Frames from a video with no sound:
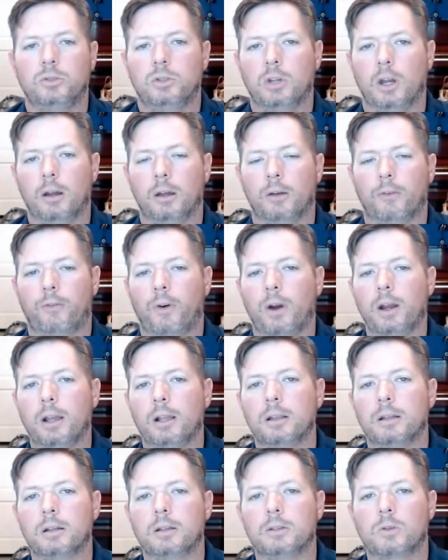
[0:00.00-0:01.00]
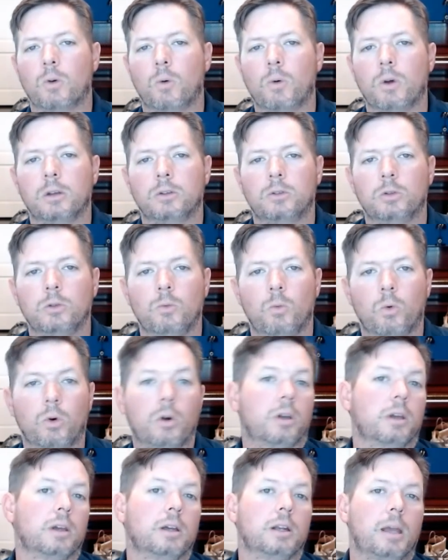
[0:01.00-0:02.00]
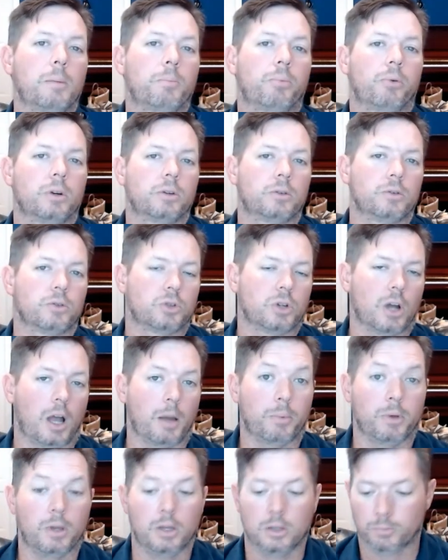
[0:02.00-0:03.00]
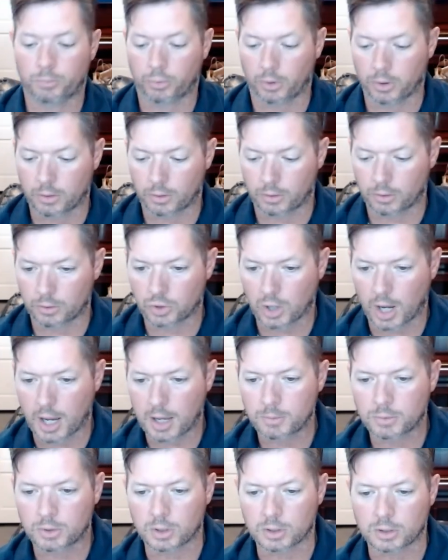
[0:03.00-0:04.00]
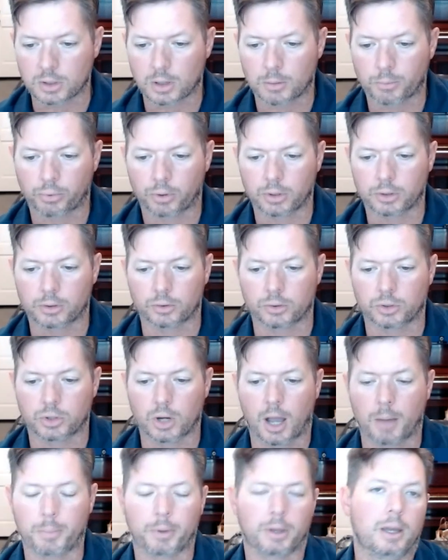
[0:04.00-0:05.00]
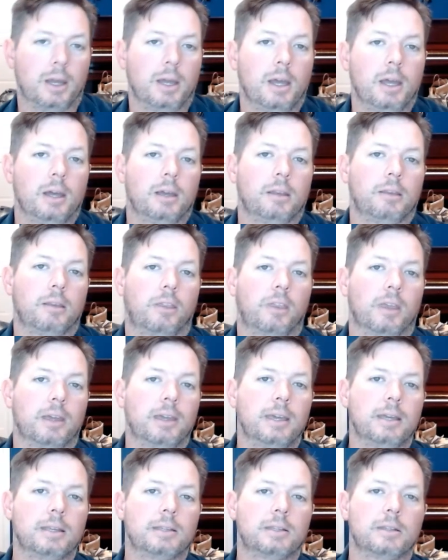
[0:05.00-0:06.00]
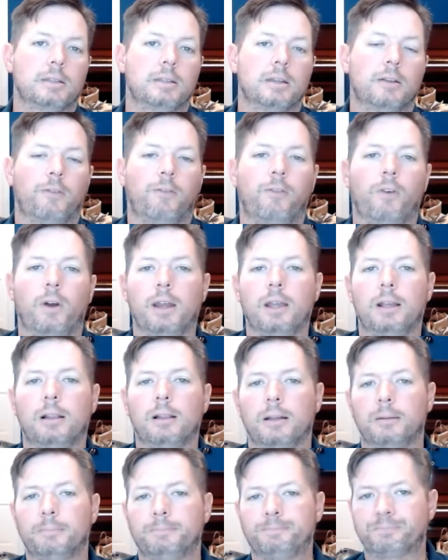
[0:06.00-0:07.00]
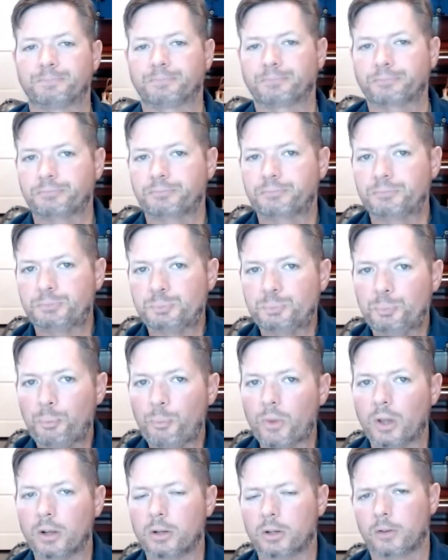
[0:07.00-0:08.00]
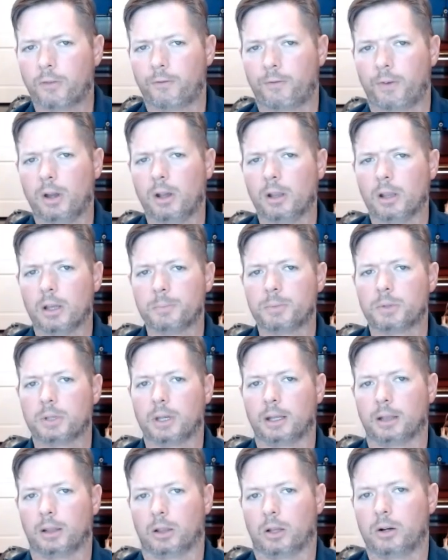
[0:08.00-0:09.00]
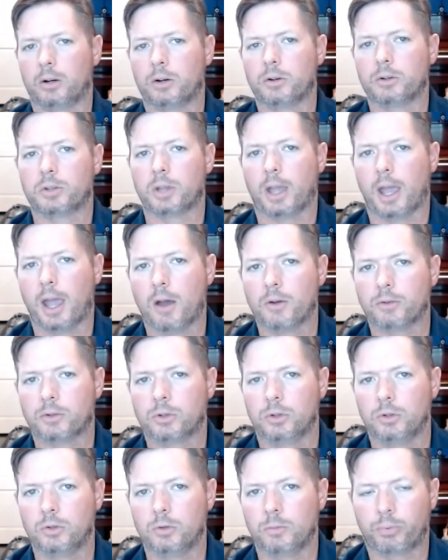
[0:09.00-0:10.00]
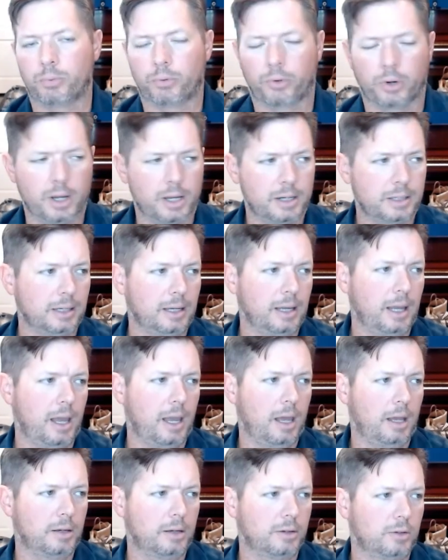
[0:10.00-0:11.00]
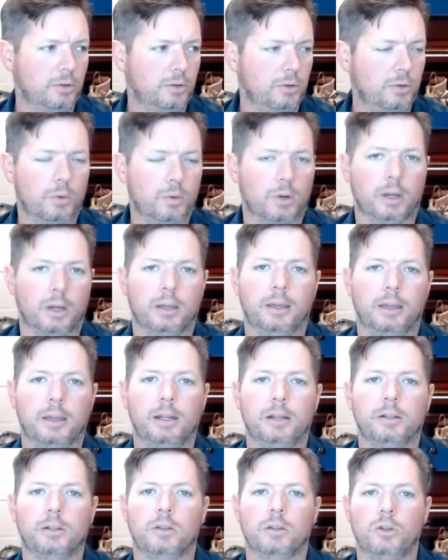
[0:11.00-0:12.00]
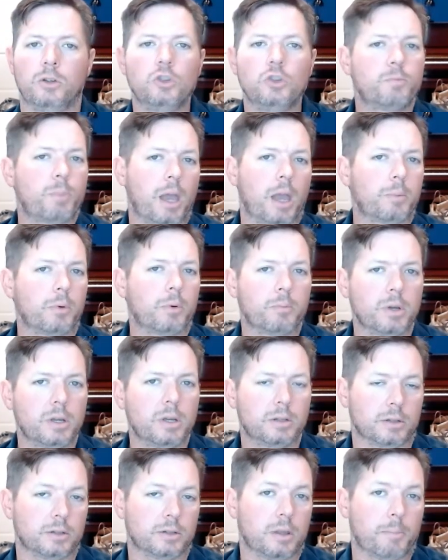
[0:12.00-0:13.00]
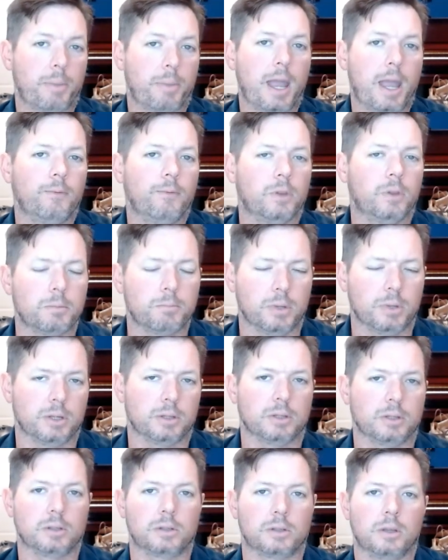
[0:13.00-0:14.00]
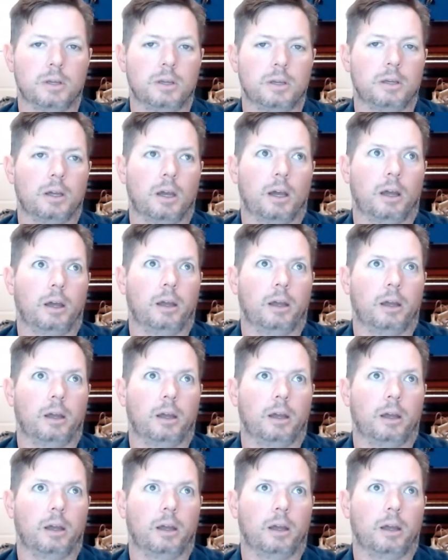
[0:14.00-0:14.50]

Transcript: Franklin is going to work in a printer shop, his brother James's printer shop. The thing is that Franklin develops and learns how to print and to get into the newspaper business, the pamphlet business, the